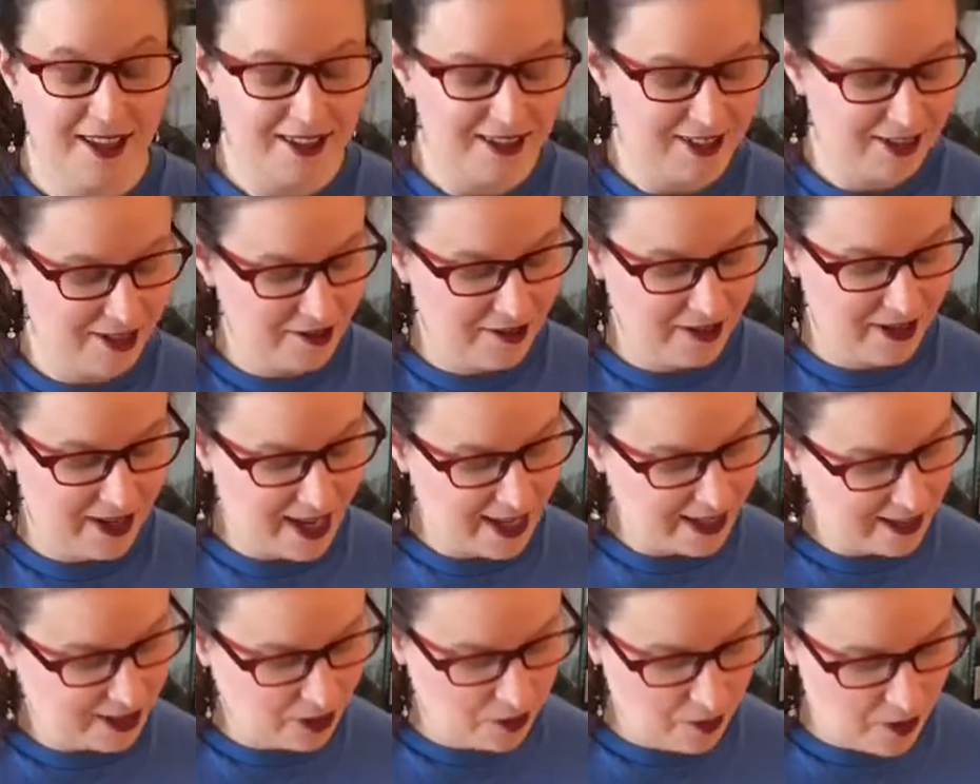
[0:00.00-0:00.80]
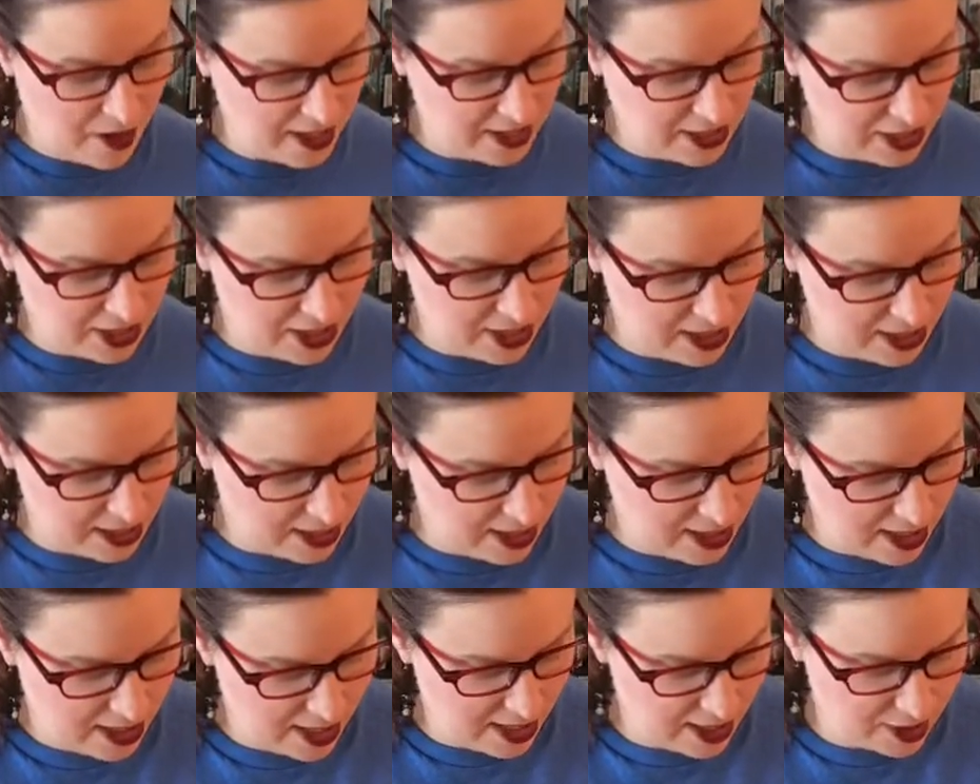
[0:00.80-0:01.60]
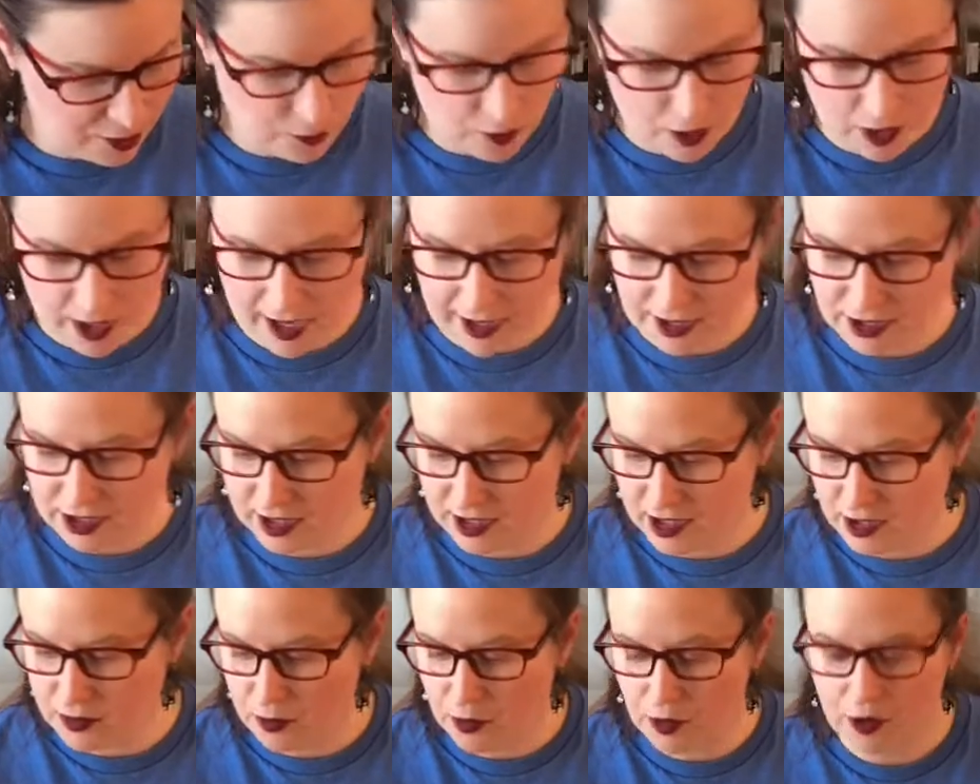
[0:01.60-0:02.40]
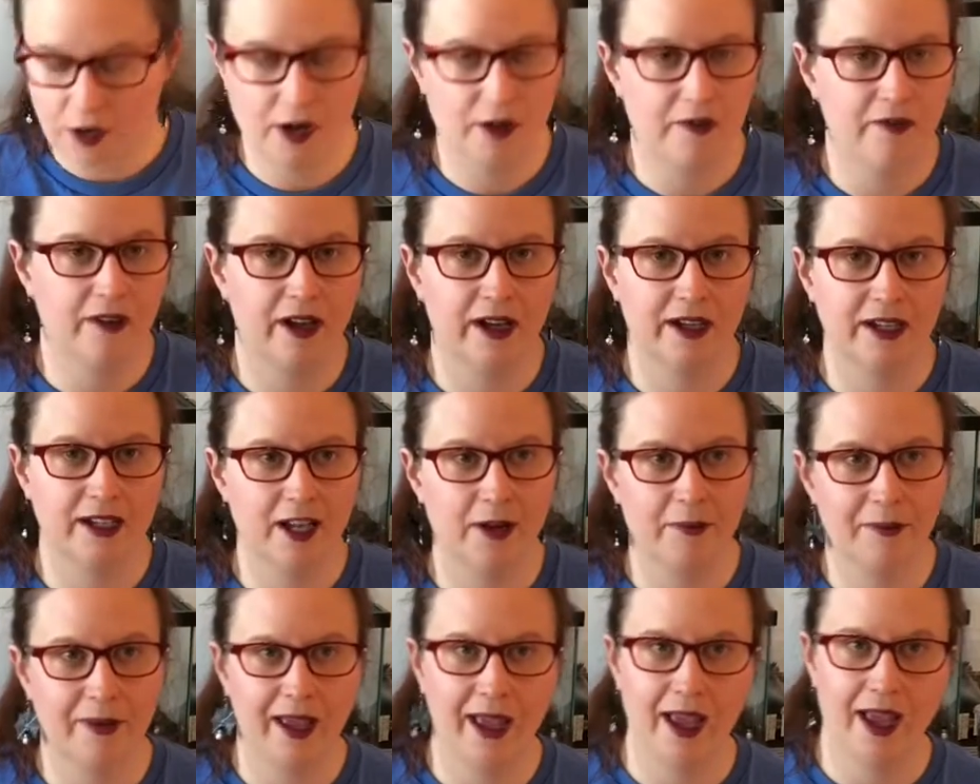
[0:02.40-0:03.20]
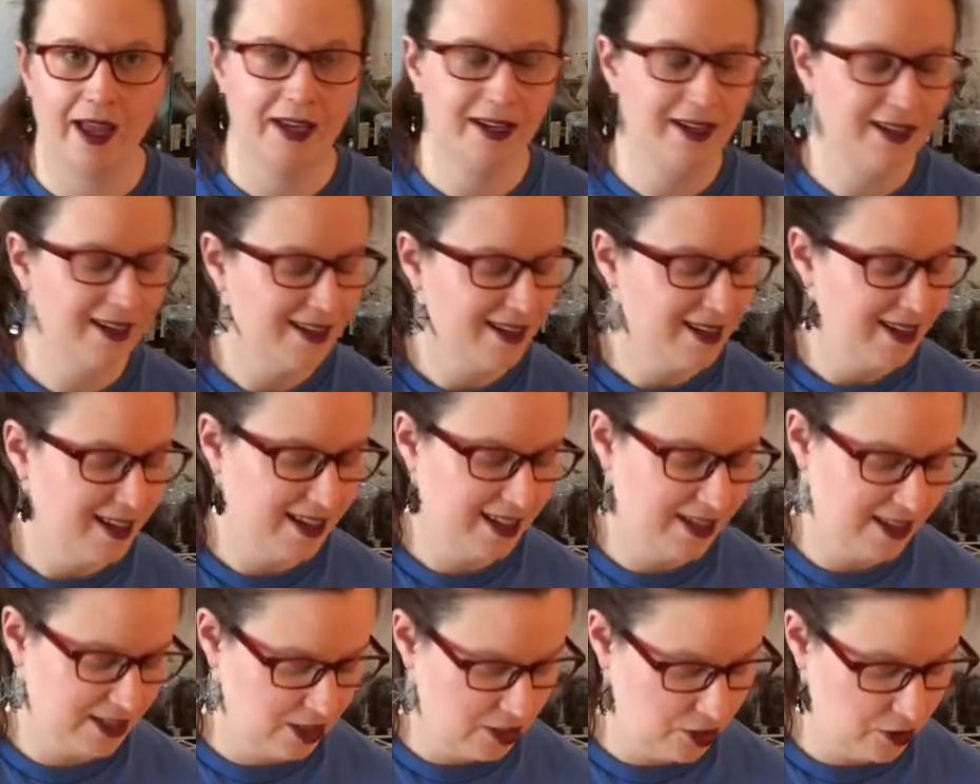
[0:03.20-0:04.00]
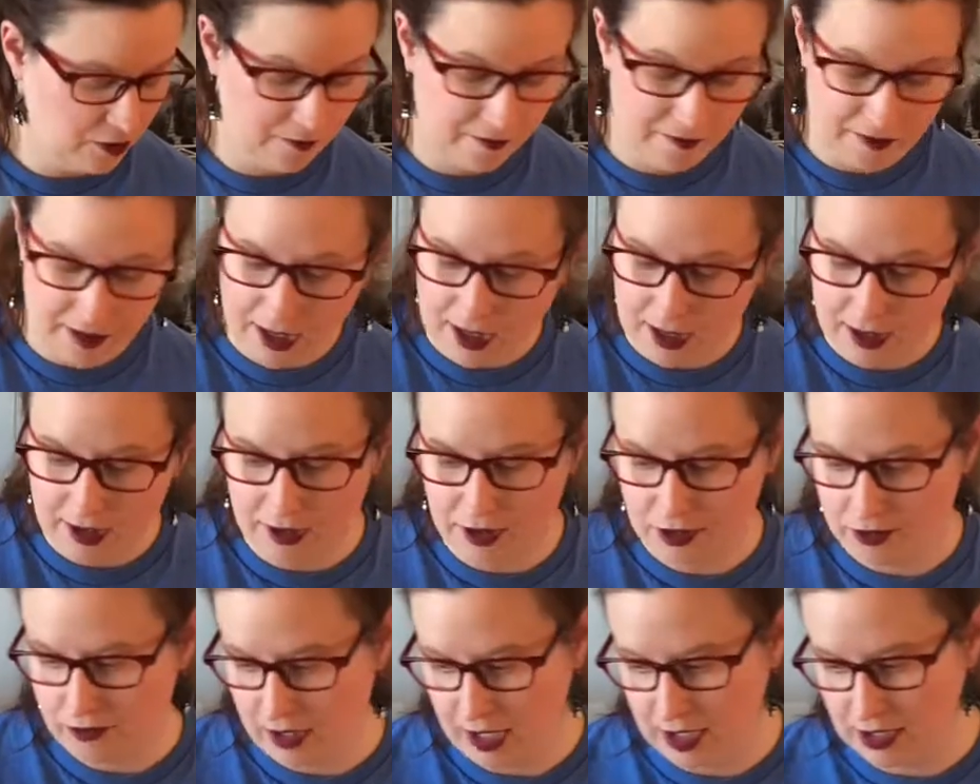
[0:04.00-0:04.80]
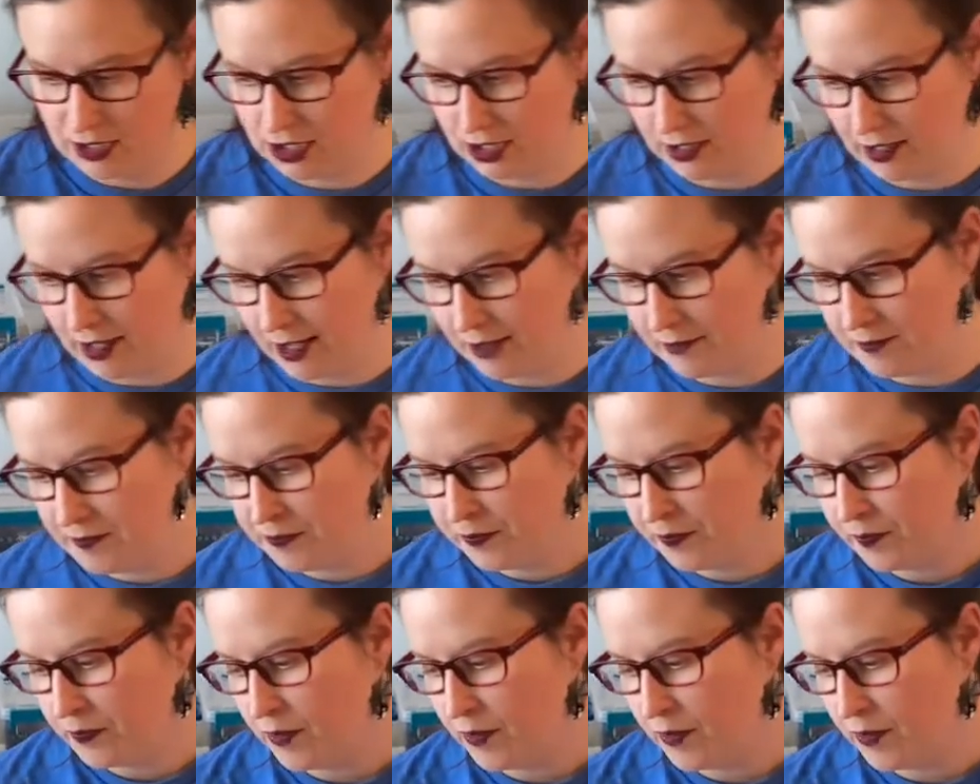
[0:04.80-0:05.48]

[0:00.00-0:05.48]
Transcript: So the next question is, well, actually it's more of a command, is to feed a tarantula.